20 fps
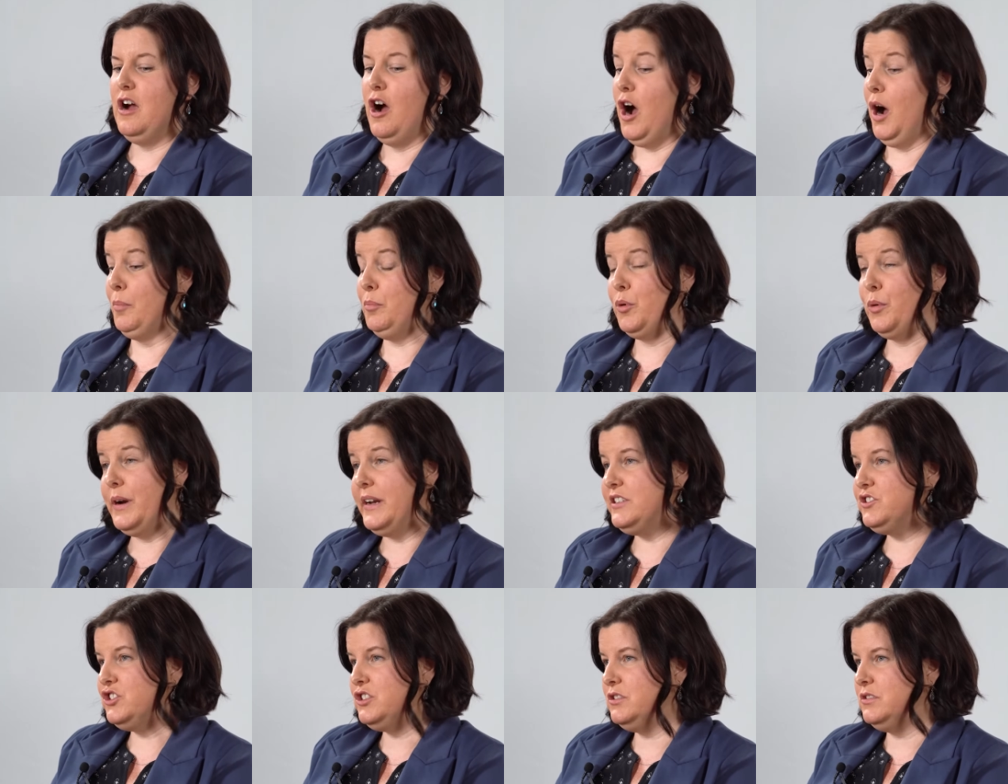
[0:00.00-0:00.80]

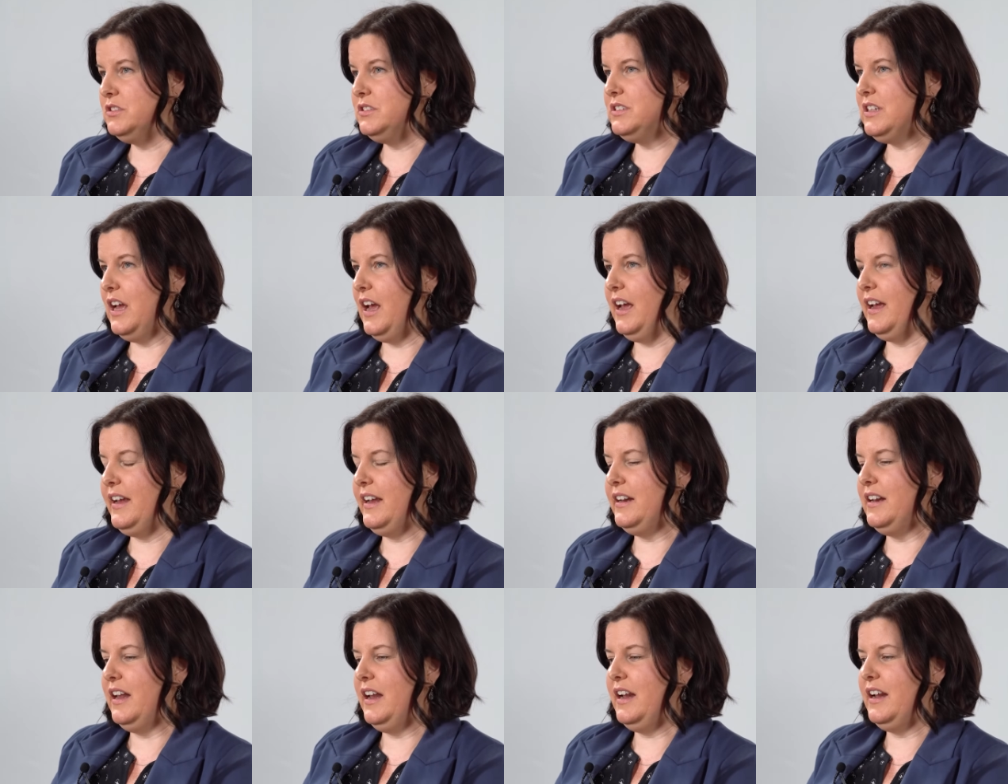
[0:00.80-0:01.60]
operational
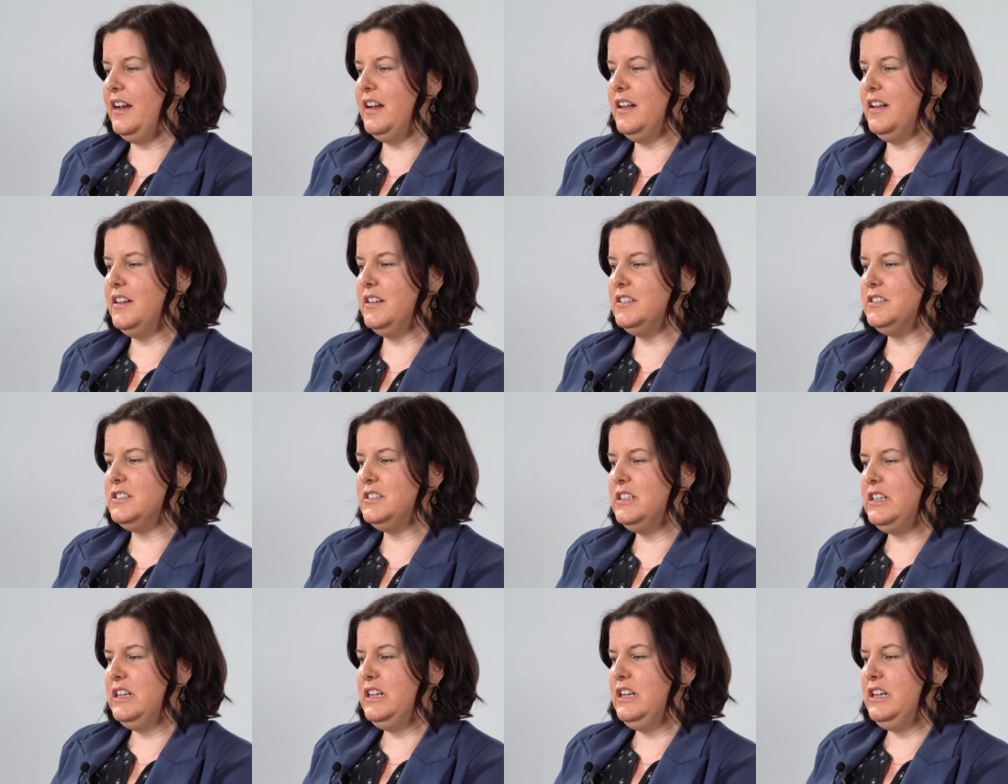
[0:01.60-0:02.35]
side, and